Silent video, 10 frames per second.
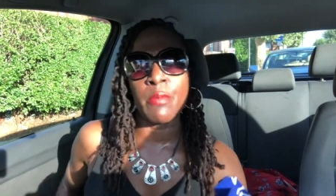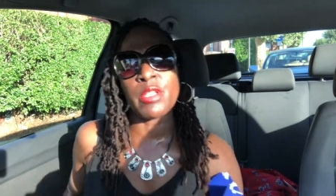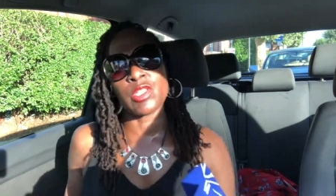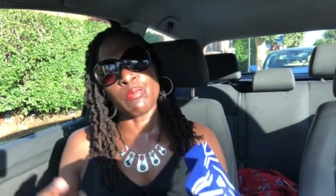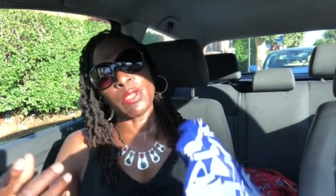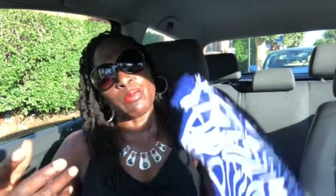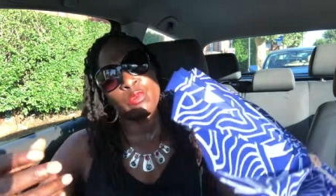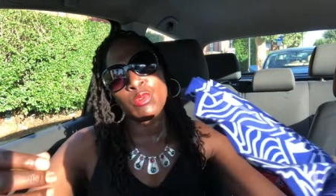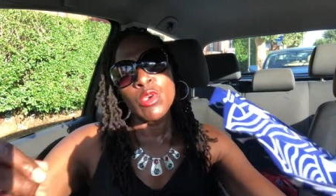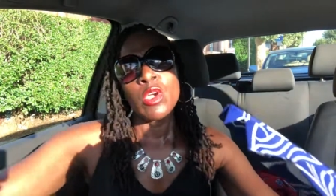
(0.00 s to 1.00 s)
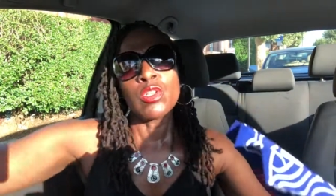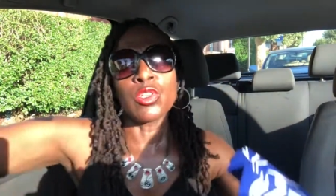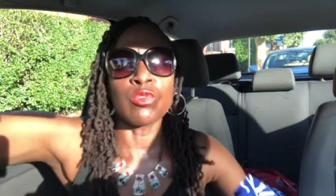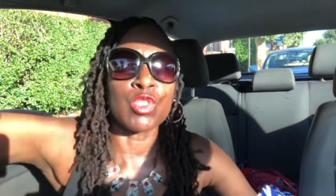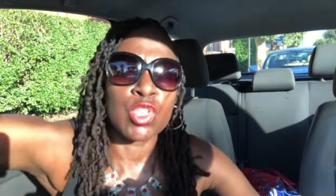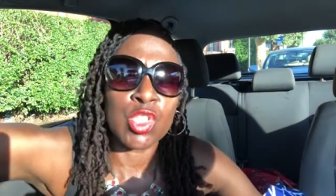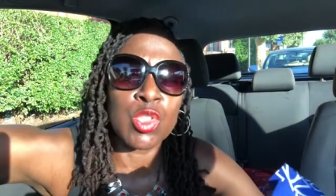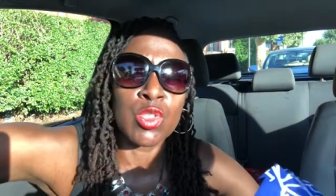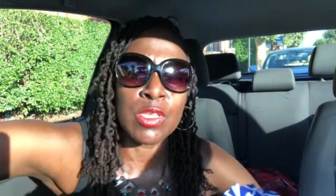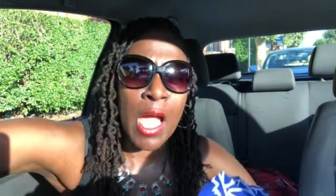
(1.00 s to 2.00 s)
I mean, some people they'll just
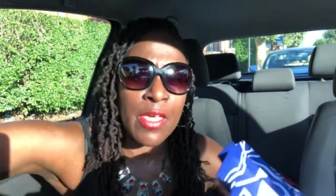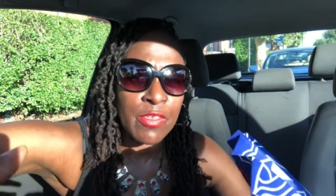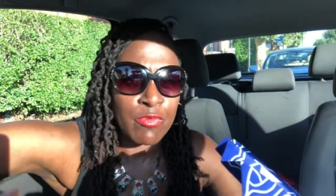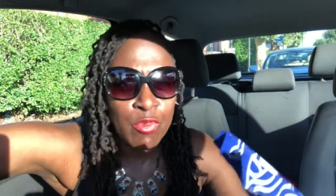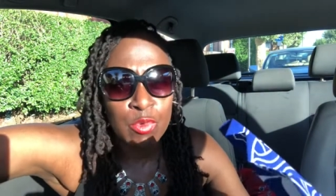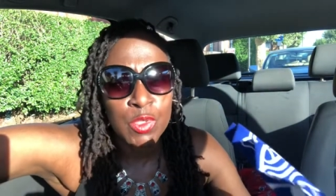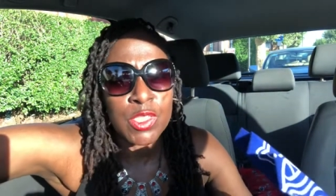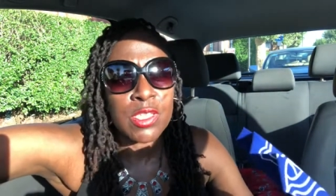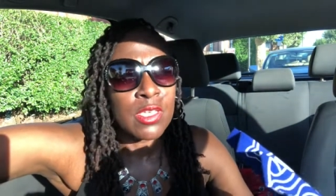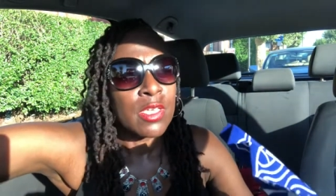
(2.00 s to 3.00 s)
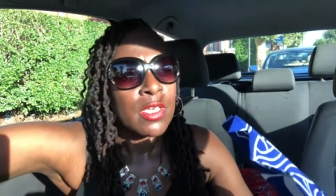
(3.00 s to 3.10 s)
dye the roots